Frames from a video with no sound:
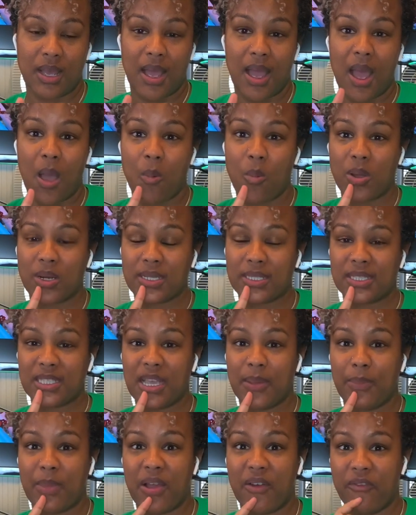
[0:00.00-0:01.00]
I want to say
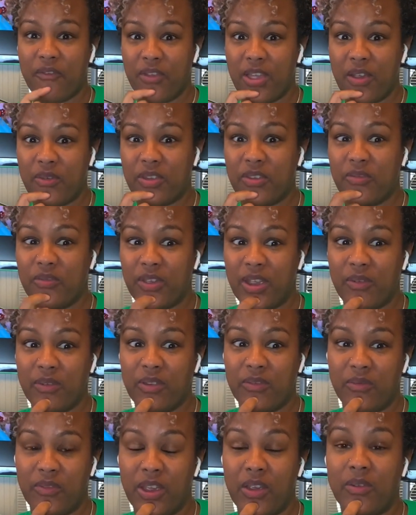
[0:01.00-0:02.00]
my very, very,
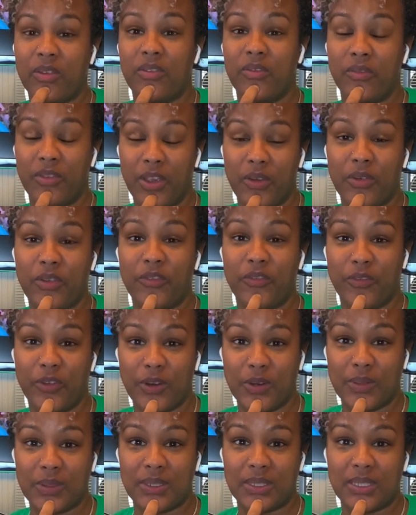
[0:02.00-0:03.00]
very, very
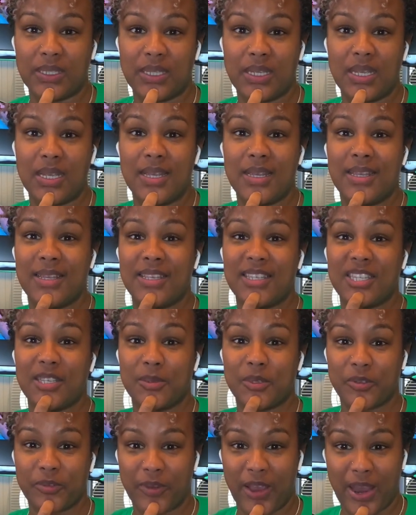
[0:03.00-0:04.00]
first
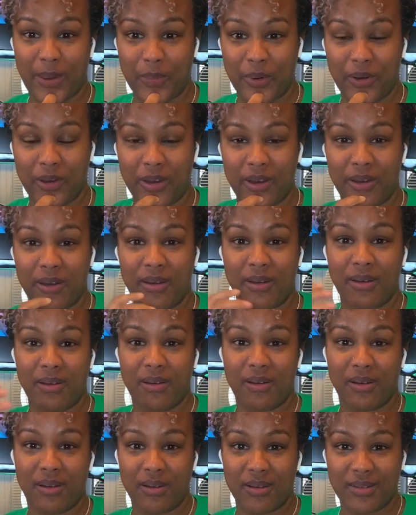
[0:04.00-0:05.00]
subscriber
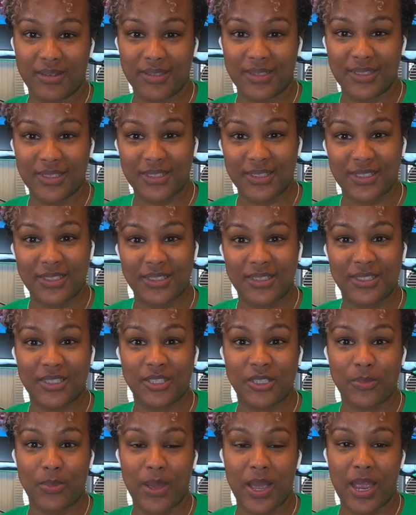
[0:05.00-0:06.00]

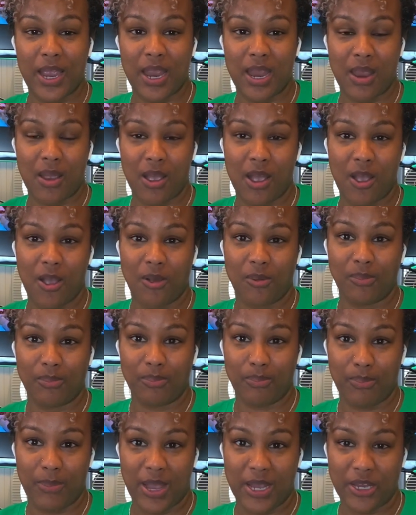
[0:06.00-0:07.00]
to my, um,
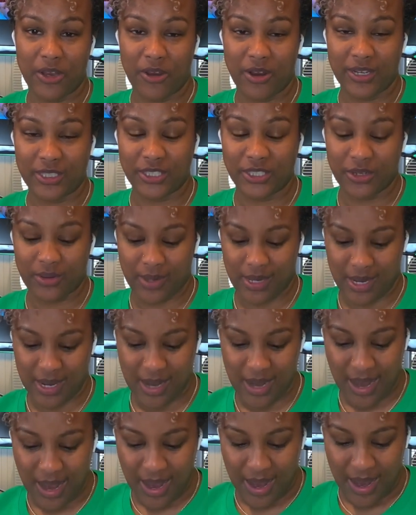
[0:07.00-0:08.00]
my yarn journey.
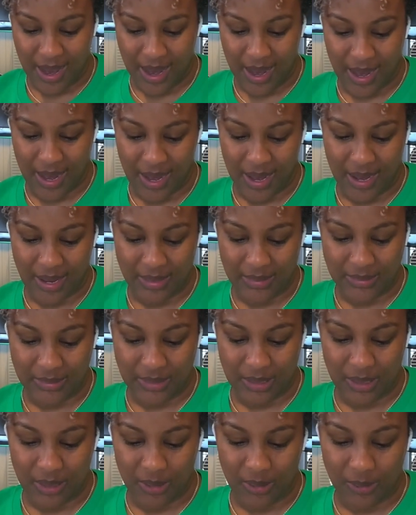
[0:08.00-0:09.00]
And,
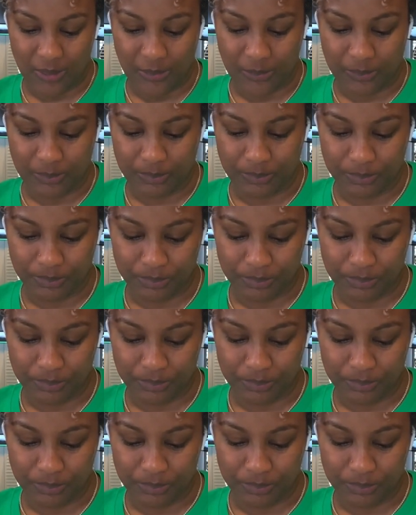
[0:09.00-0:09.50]
um,